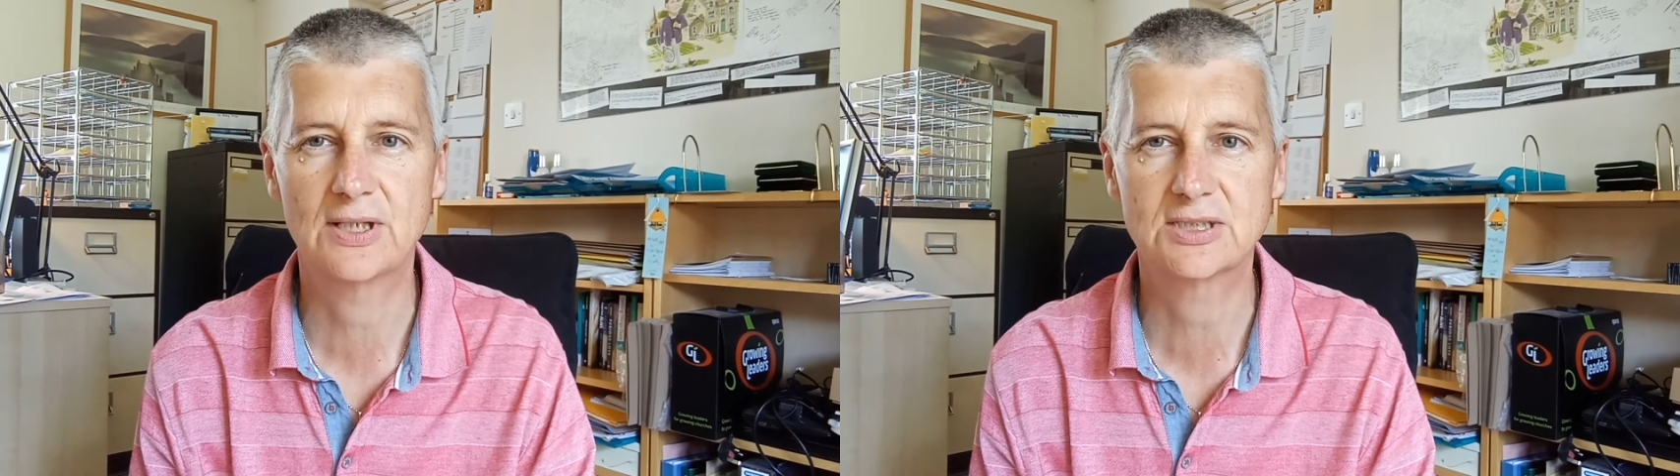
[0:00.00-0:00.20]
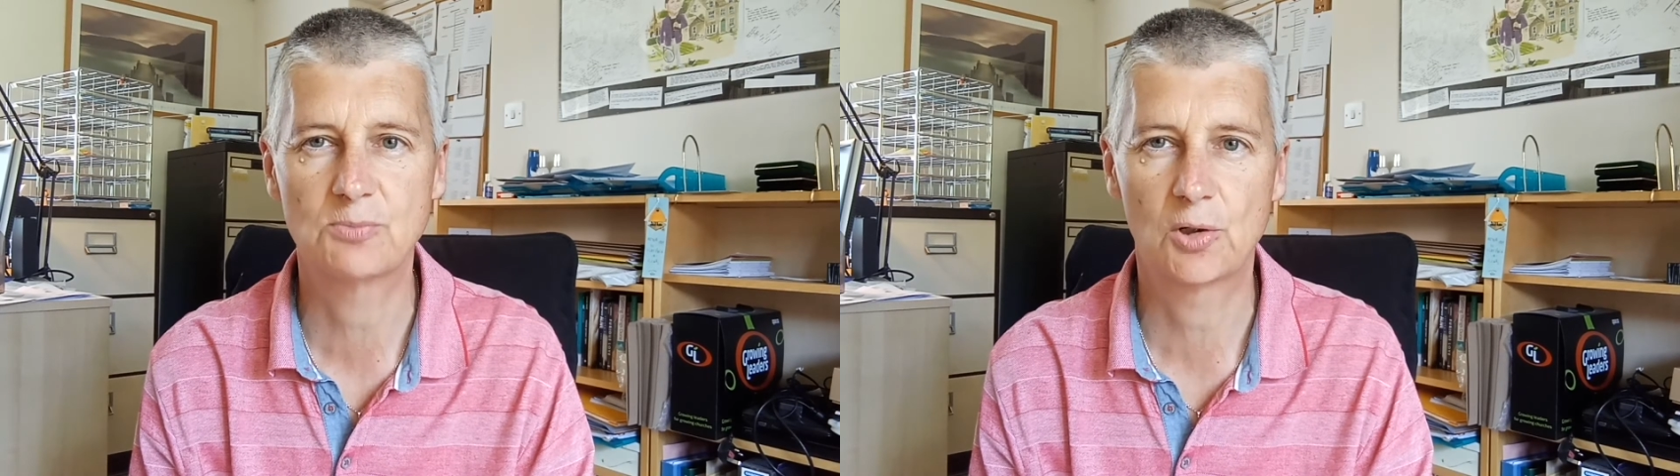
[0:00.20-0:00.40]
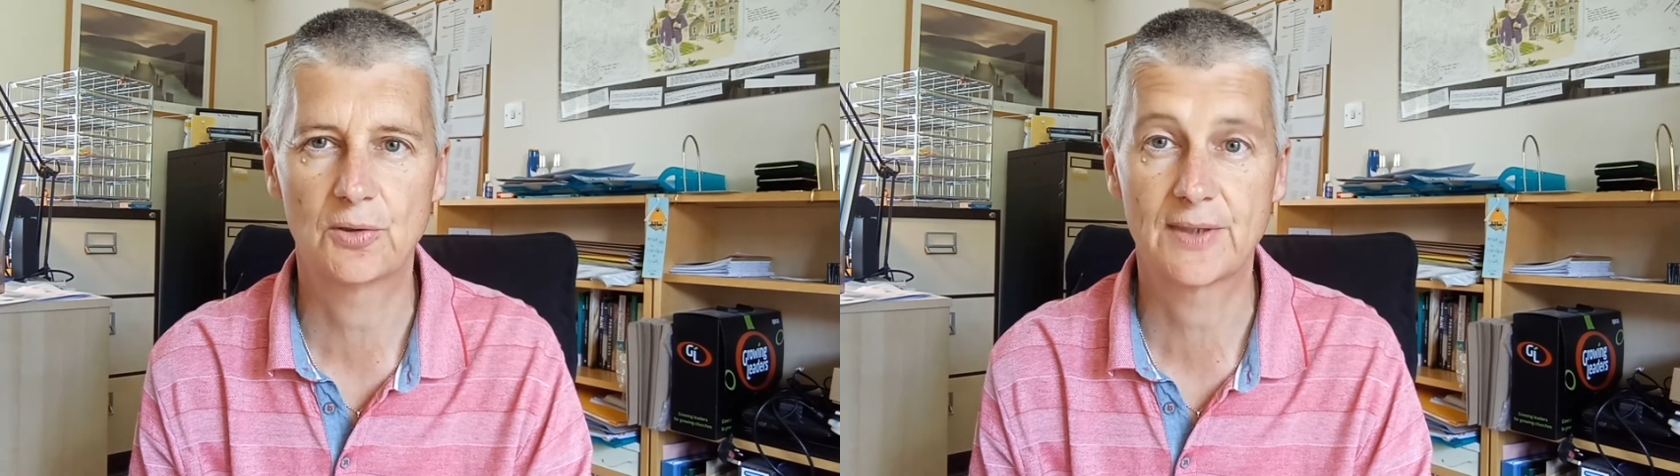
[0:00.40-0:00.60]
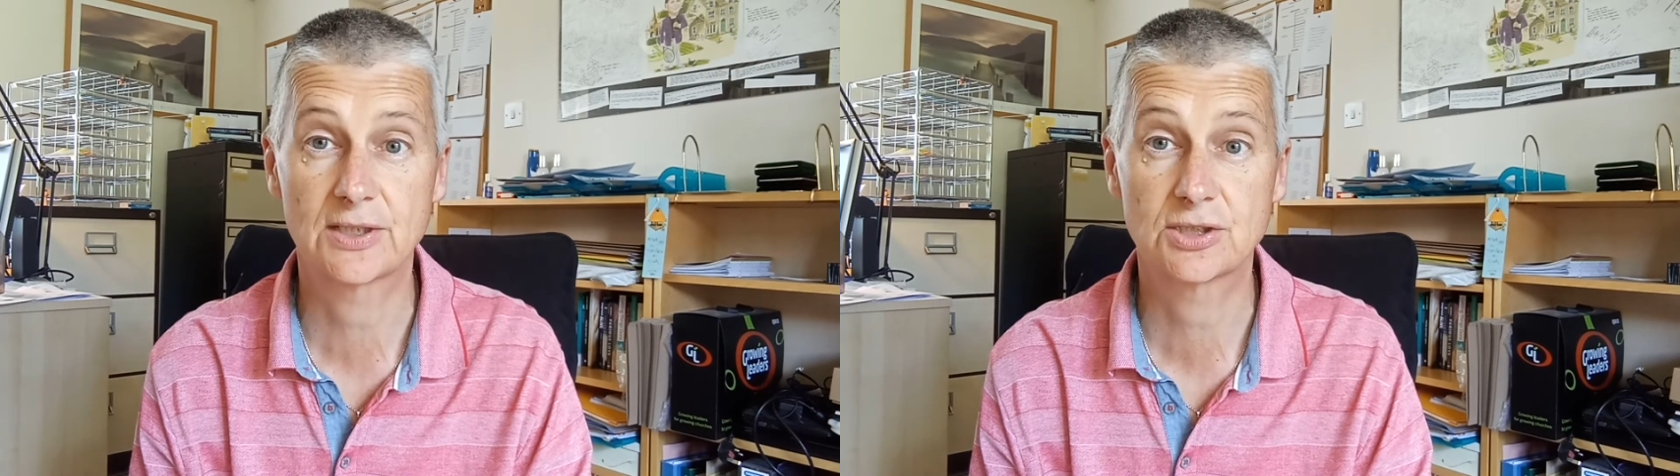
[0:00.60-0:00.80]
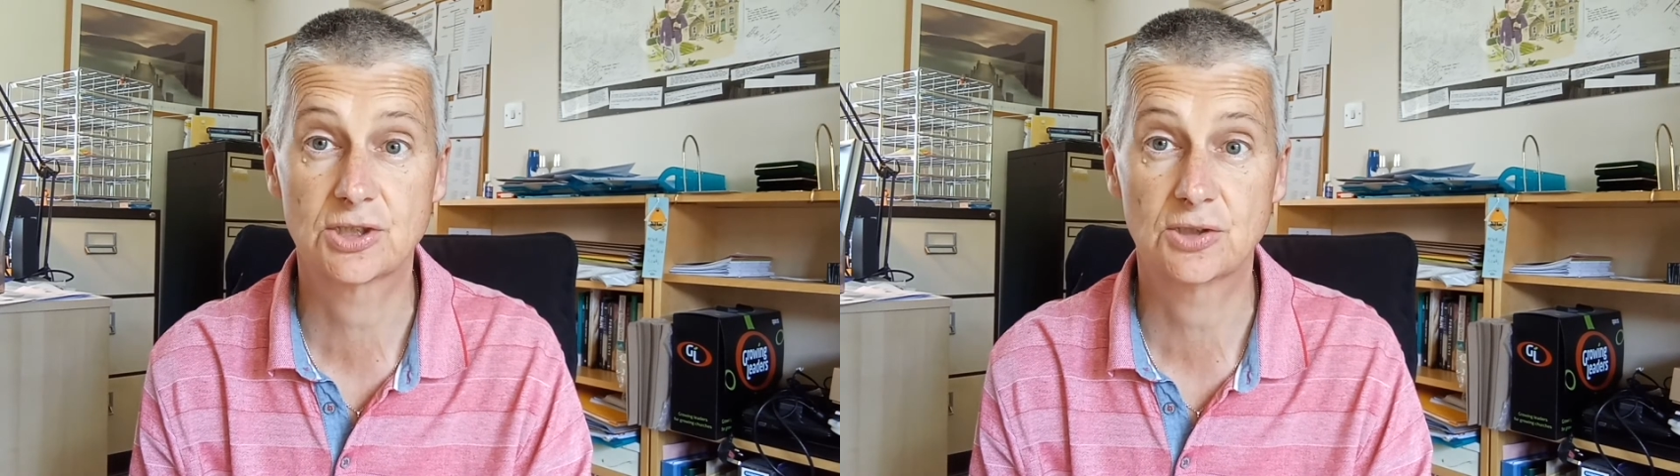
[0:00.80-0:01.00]
tomorrow,
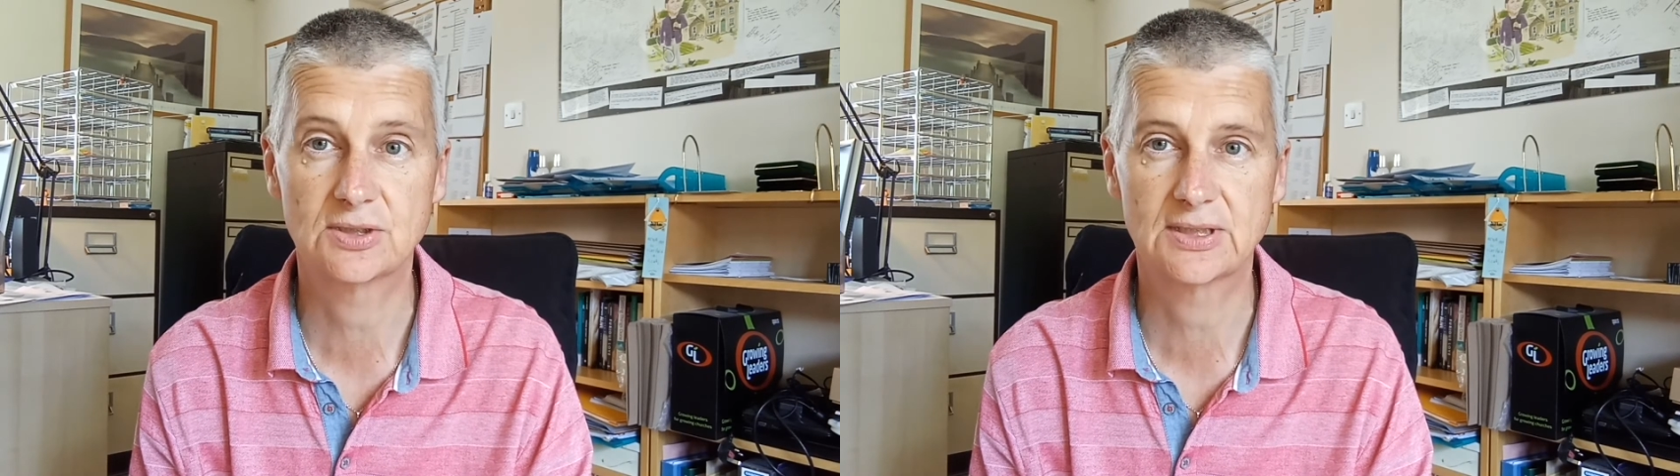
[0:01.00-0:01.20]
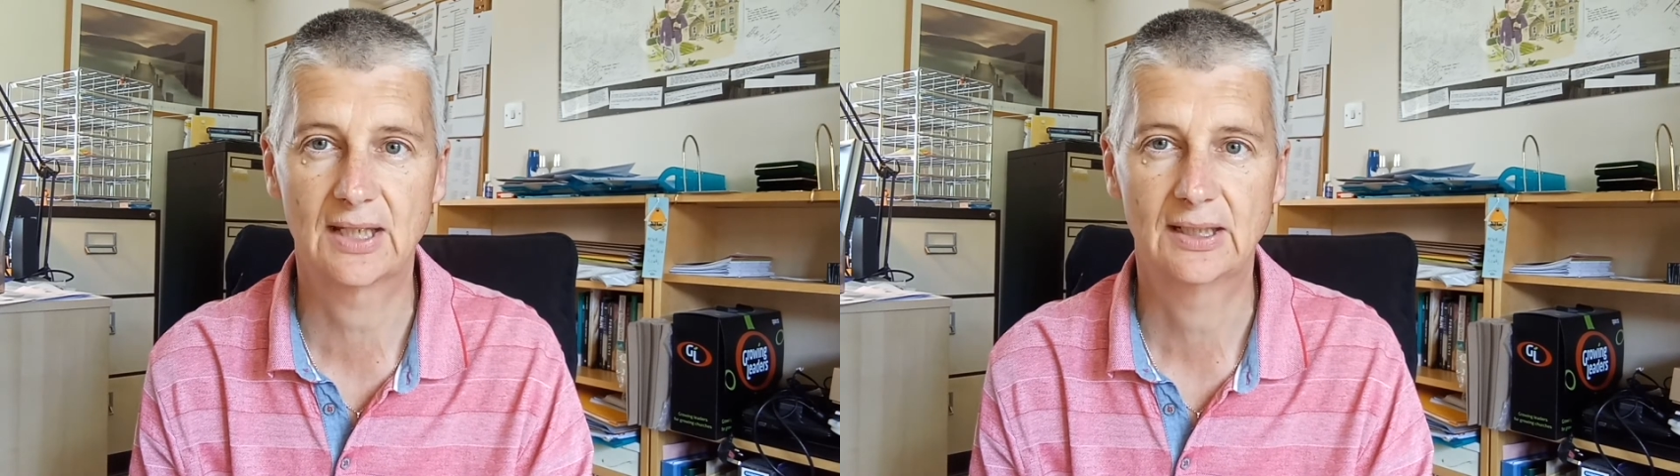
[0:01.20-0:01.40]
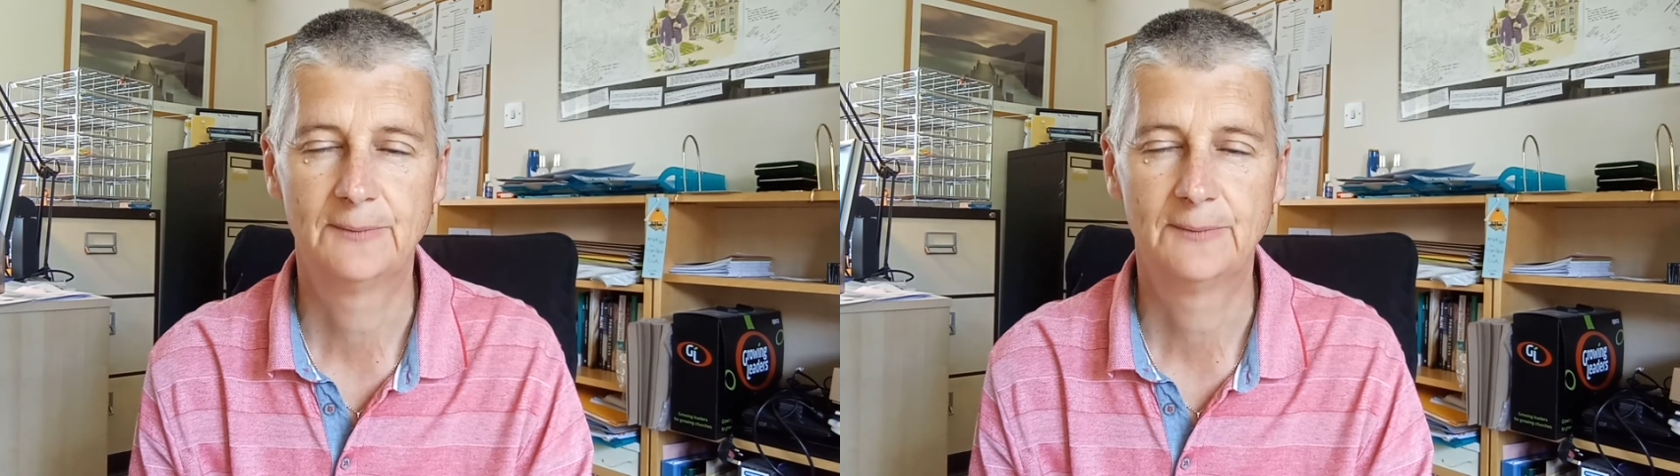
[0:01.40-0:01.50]
that's Tuesday.